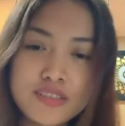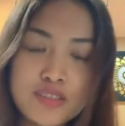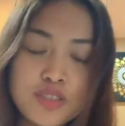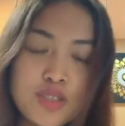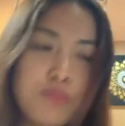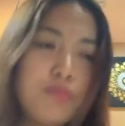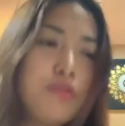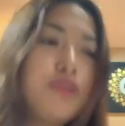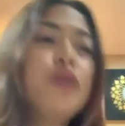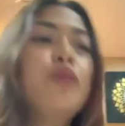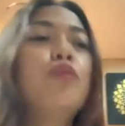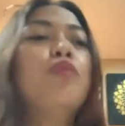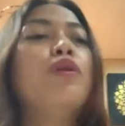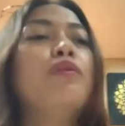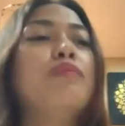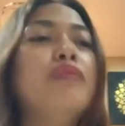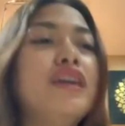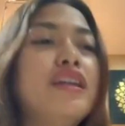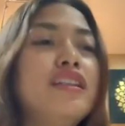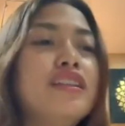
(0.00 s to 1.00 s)
To be a
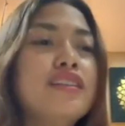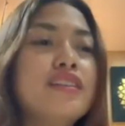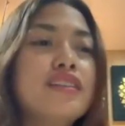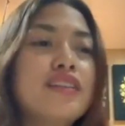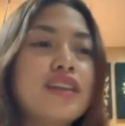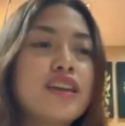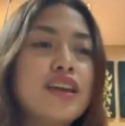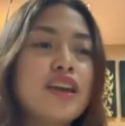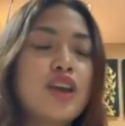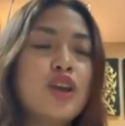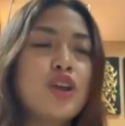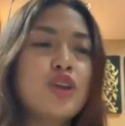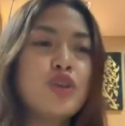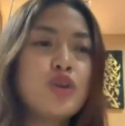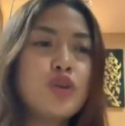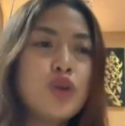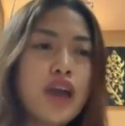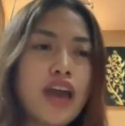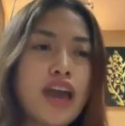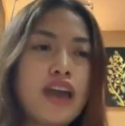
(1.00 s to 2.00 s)
woman,
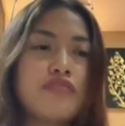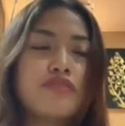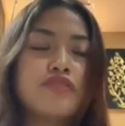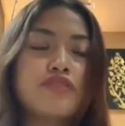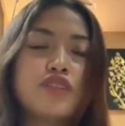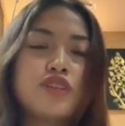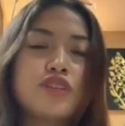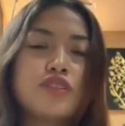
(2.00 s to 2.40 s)
you have